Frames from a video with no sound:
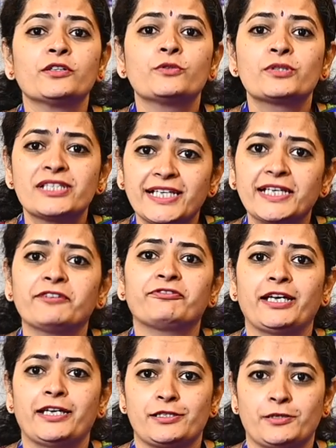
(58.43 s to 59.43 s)
to see if
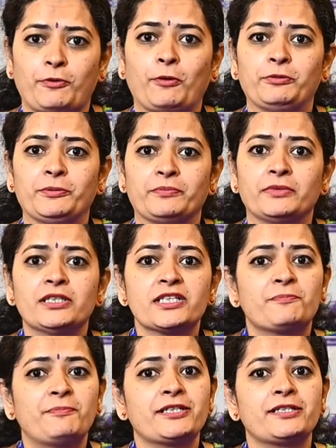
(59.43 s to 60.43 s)
there is a problem,
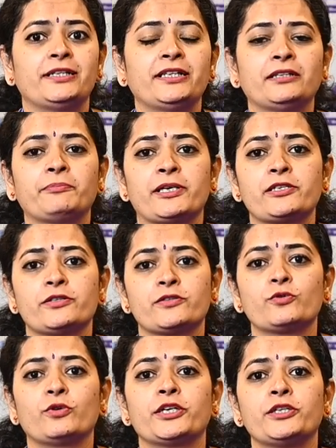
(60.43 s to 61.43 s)
especially in
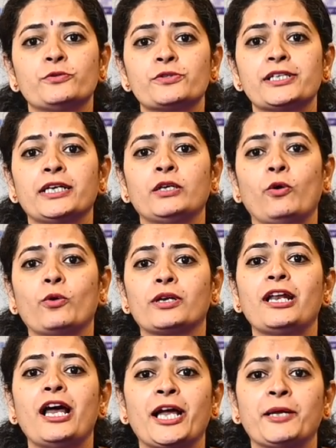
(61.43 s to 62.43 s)
patients who are using
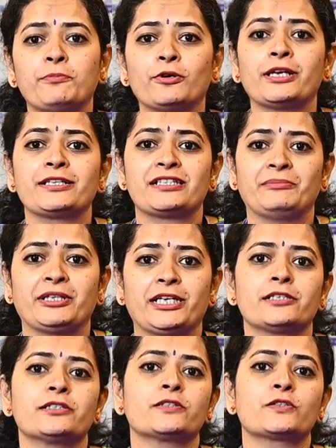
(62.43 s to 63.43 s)
oral hypoglycemic
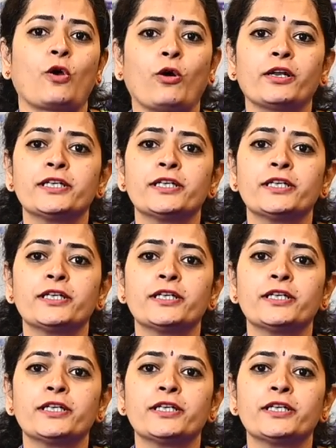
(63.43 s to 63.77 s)
agents or